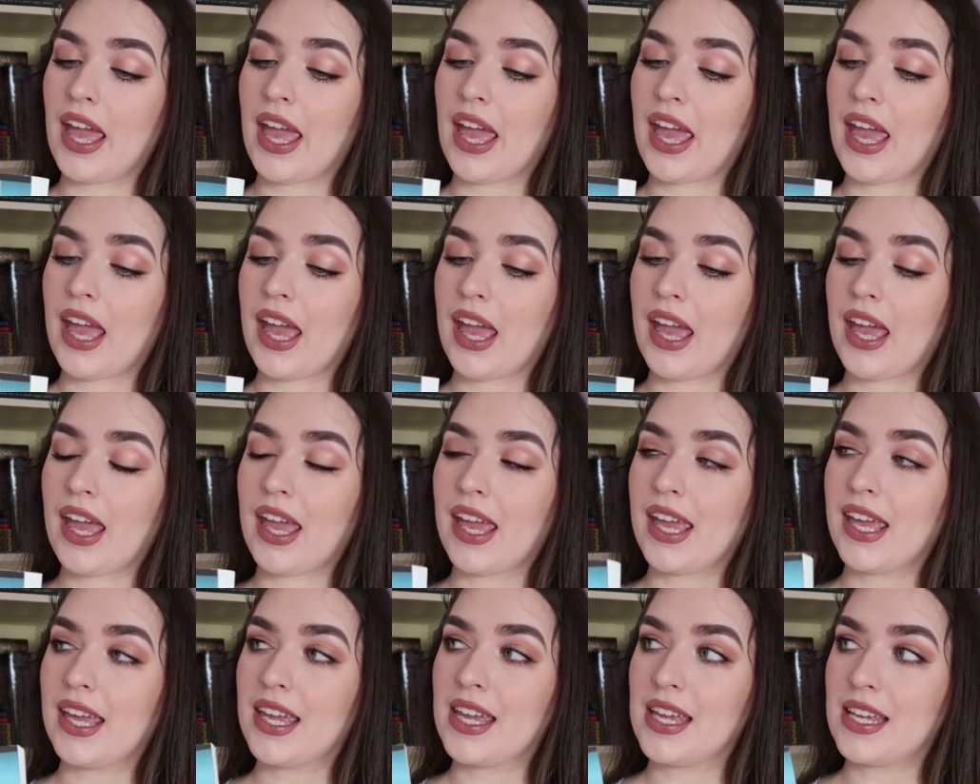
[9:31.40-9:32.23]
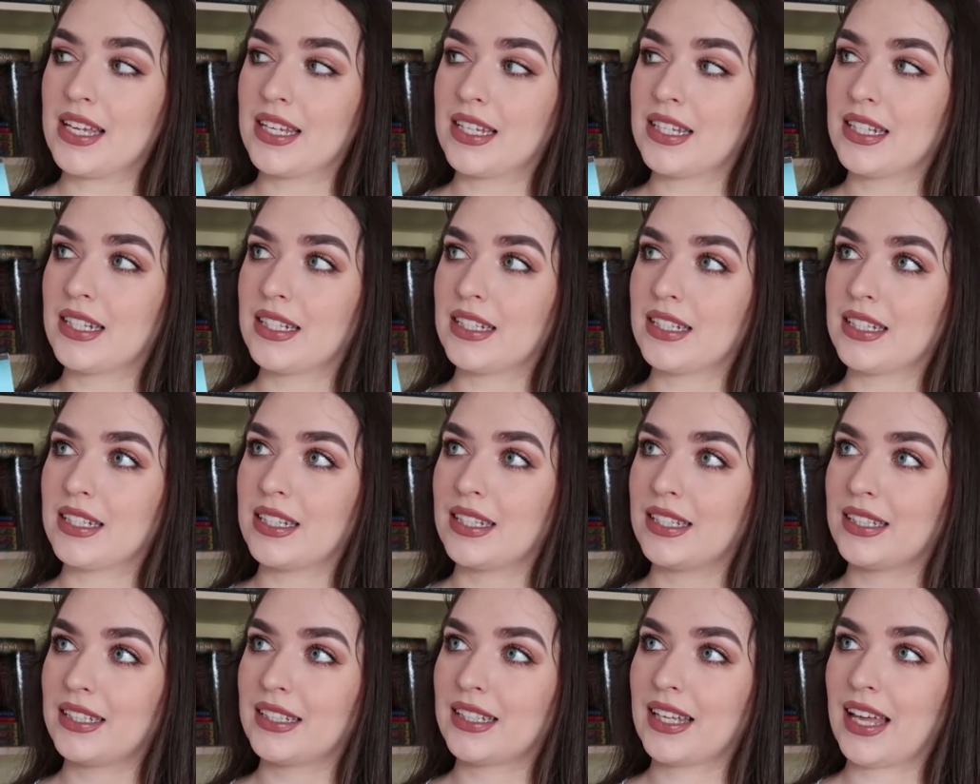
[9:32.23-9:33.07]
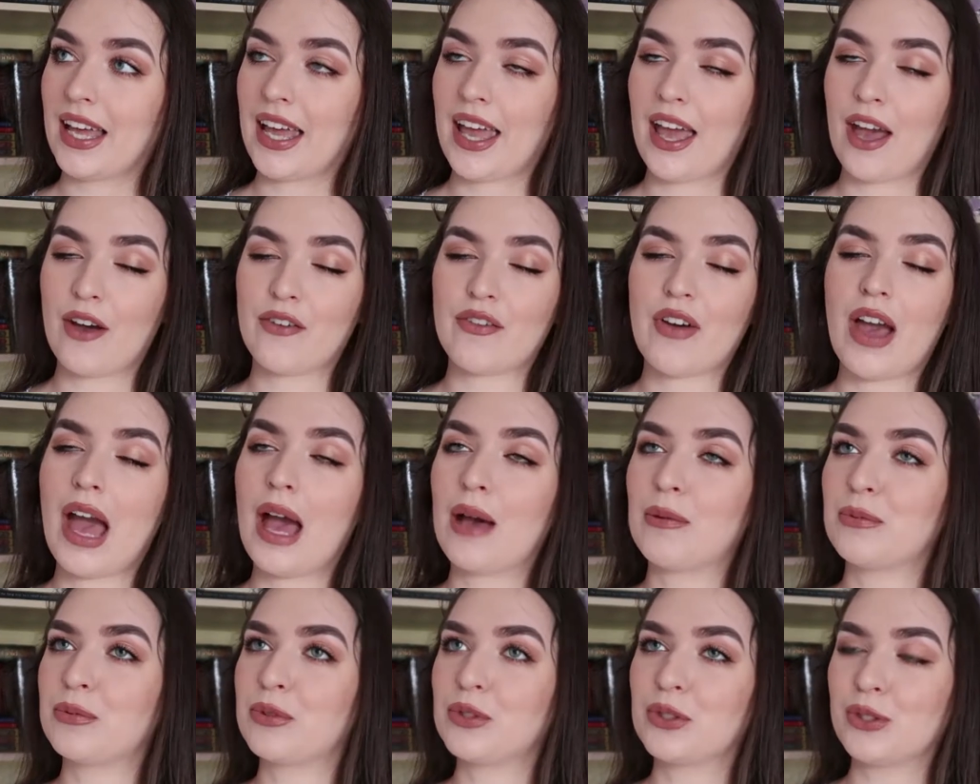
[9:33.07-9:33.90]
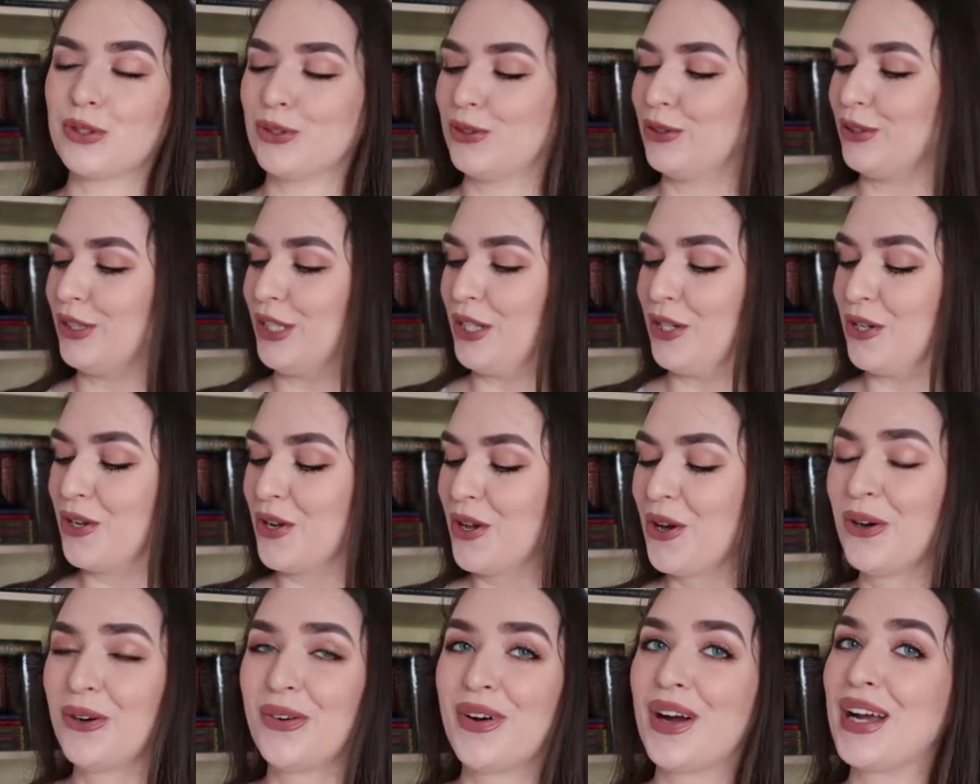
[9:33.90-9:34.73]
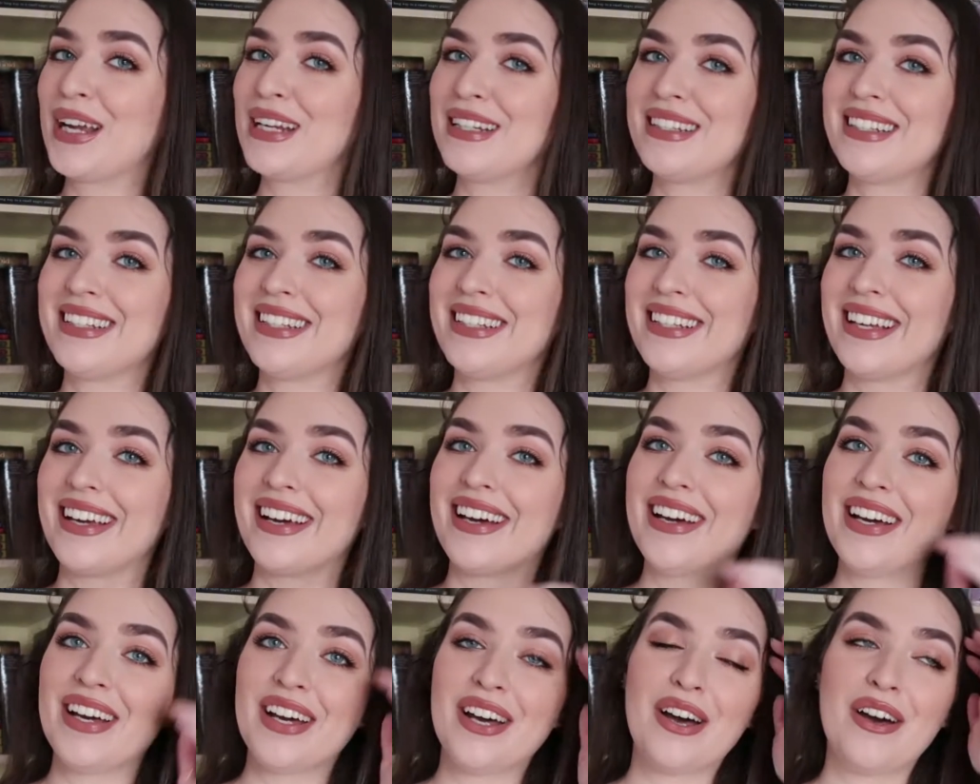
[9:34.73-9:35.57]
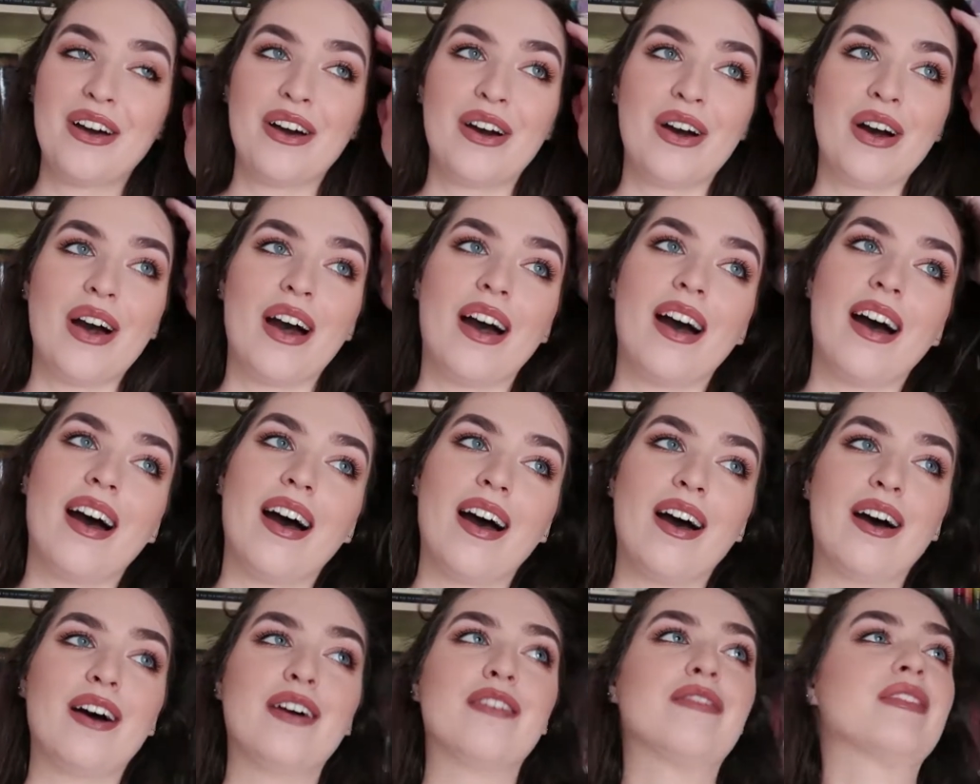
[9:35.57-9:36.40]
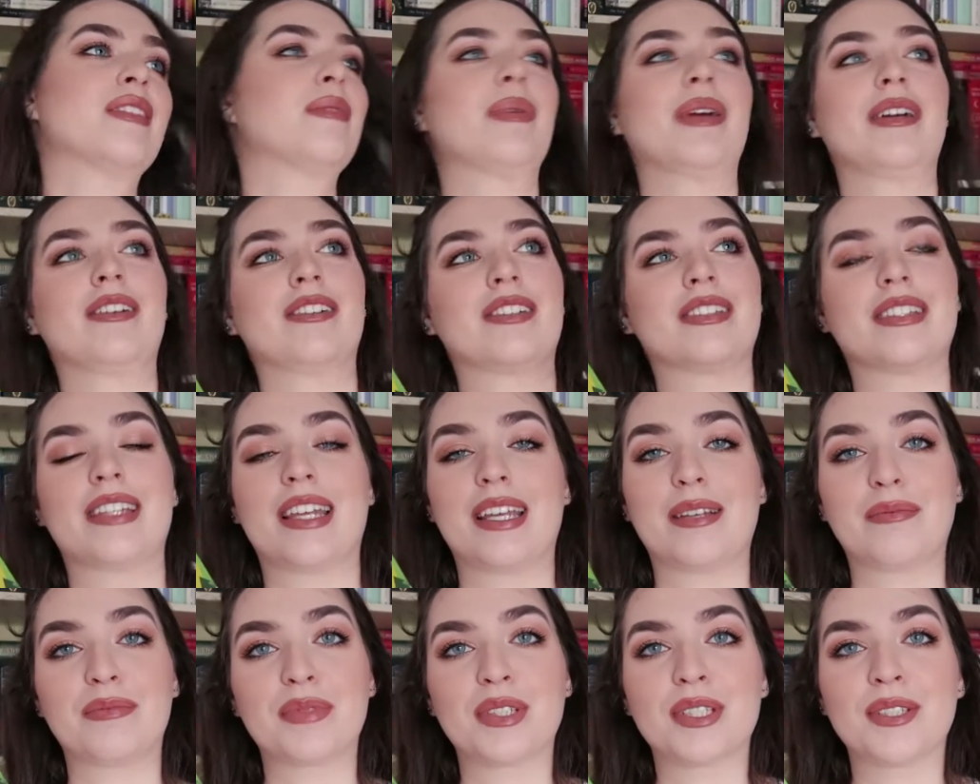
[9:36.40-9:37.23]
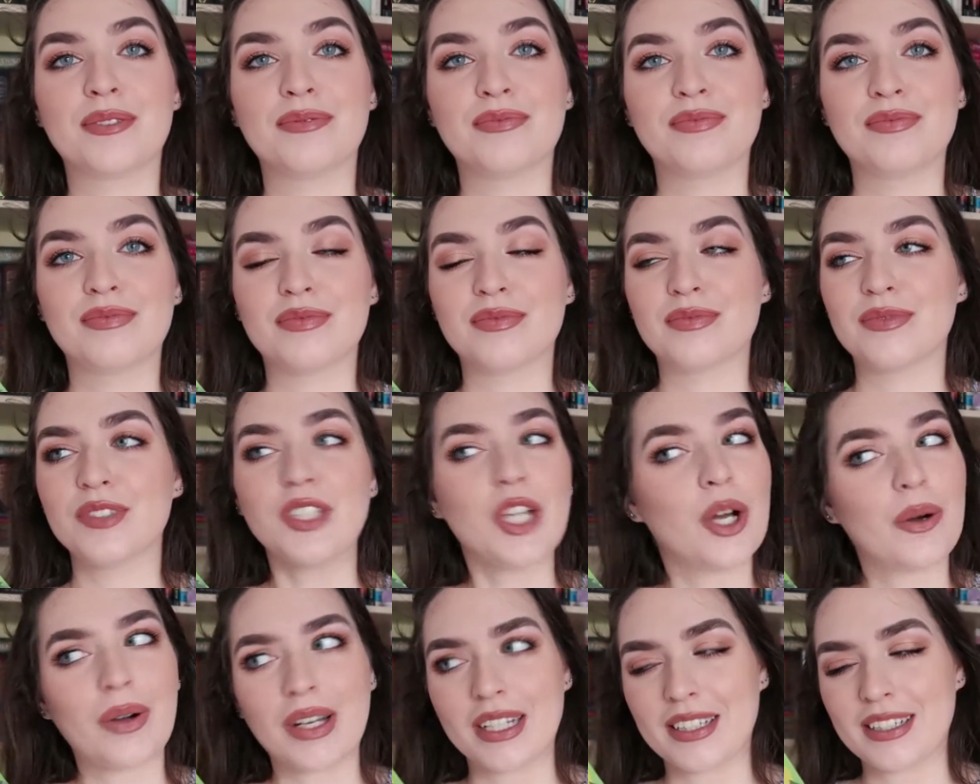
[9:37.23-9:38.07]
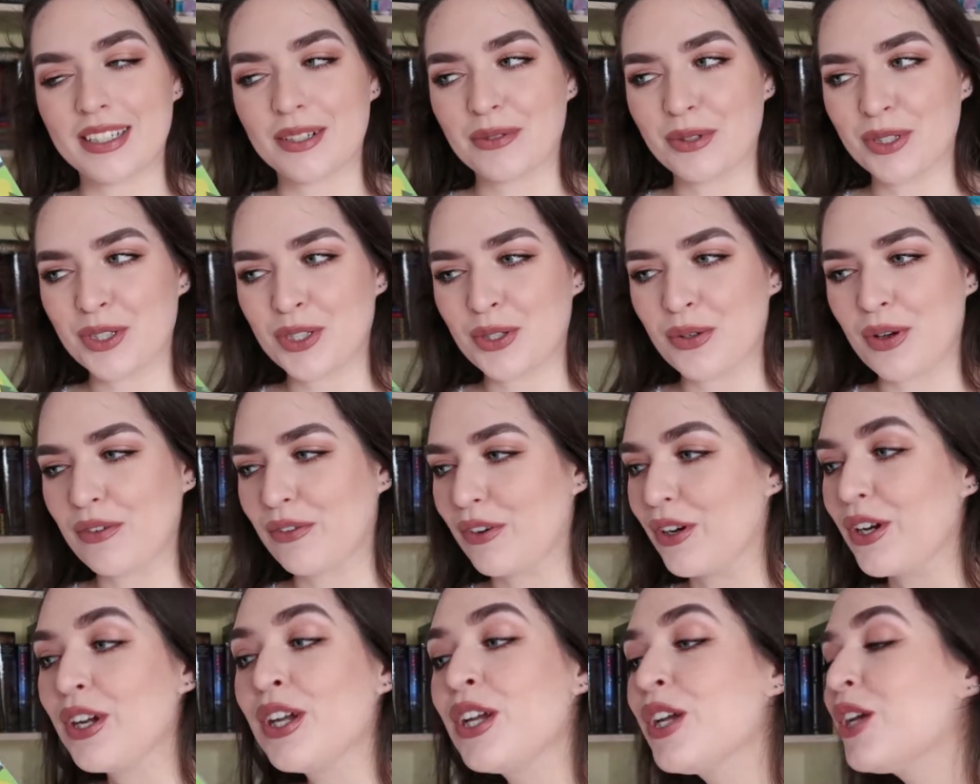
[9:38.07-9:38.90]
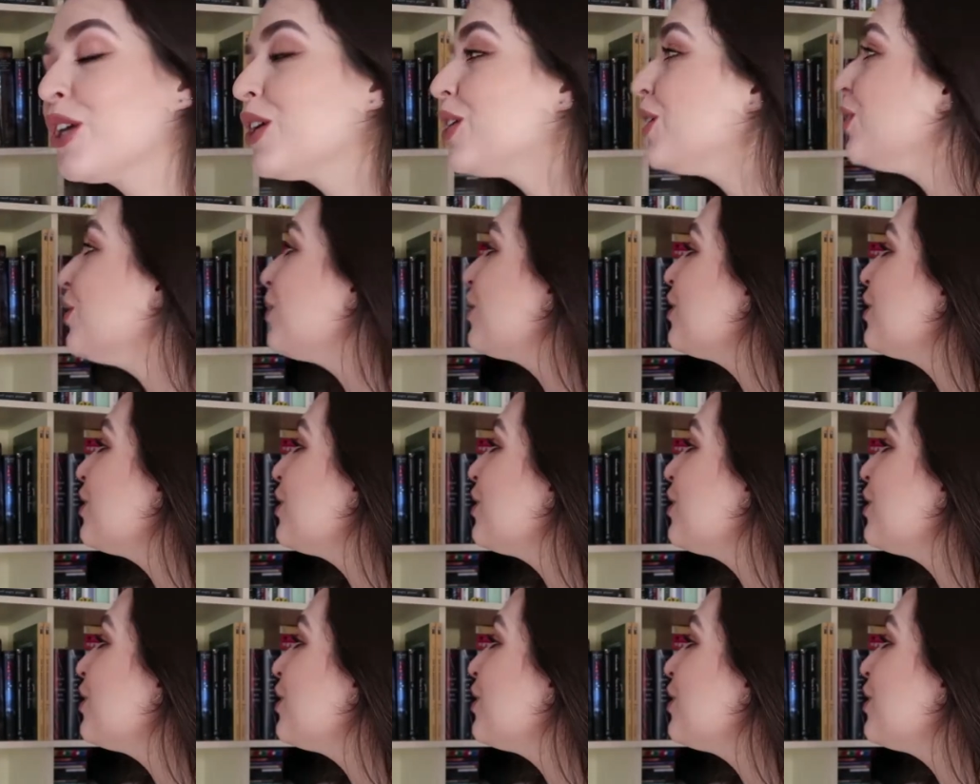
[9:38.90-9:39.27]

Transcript: and I have absolutely no idea of the parents' names. No idea whatsoever. You